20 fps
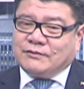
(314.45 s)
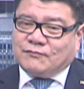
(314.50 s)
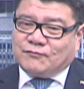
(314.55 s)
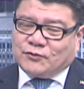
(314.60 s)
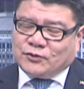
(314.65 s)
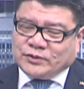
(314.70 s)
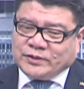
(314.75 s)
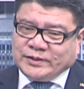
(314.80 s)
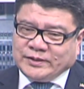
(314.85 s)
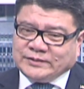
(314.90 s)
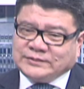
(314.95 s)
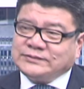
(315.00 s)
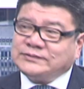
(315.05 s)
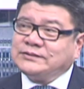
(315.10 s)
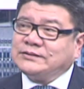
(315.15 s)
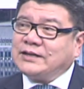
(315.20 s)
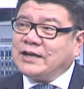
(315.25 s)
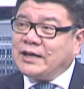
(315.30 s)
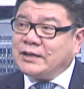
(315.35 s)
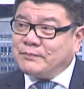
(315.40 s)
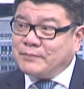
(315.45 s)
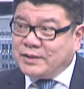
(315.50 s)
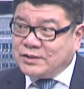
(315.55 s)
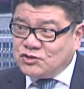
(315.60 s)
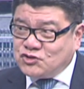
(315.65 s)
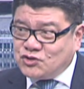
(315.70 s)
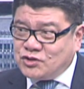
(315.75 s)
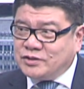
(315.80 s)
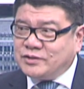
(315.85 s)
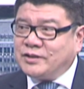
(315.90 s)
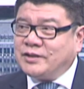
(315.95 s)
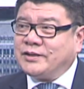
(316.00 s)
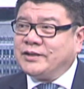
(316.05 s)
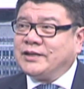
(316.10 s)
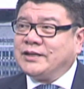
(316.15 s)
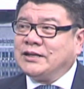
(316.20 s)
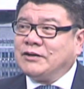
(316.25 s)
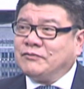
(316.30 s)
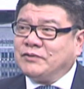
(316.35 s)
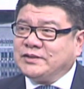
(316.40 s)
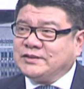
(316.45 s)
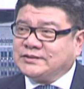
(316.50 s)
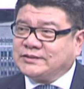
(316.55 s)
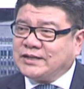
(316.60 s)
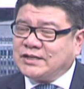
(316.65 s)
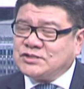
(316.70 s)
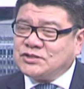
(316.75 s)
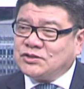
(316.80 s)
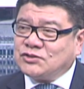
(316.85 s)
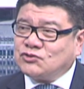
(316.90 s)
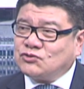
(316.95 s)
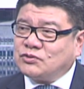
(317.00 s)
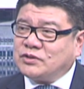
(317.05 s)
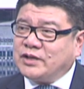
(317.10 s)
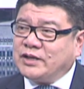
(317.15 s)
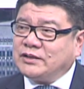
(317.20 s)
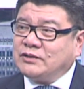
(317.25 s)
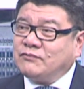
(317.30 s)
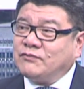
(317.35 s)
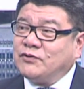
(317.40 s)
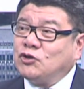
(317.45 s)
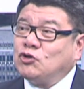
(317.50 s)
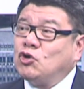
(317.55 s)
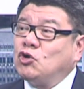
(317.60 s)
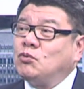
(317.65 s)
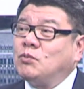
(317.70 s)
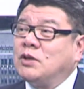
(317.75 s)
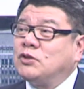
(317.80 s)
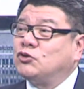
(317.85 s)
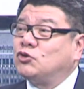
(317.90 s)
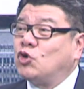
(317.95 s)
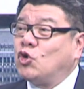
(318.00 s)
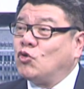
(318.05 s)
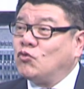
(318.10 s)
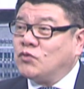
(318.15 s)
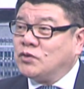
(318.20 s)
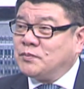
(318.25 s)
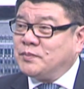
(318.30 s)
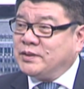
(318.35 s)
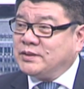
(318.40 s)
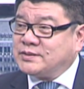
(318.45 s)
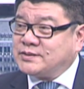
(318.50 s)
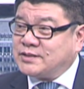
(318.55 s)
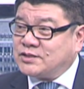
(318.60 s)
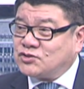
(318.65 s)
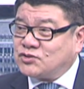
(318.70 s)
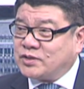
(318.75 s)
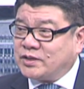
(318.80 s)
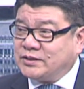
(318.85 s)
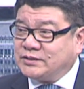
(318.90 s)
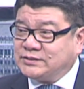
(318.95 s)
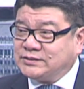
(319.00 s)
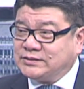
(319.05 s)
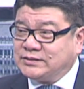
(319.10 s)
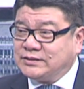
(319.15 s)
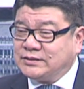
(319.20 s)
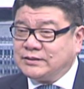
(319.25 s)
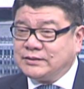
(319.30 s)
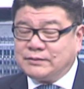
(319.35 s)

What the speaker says: For this, I mentioned early in our discussion tonight, we don't want to overbuild Seychelles,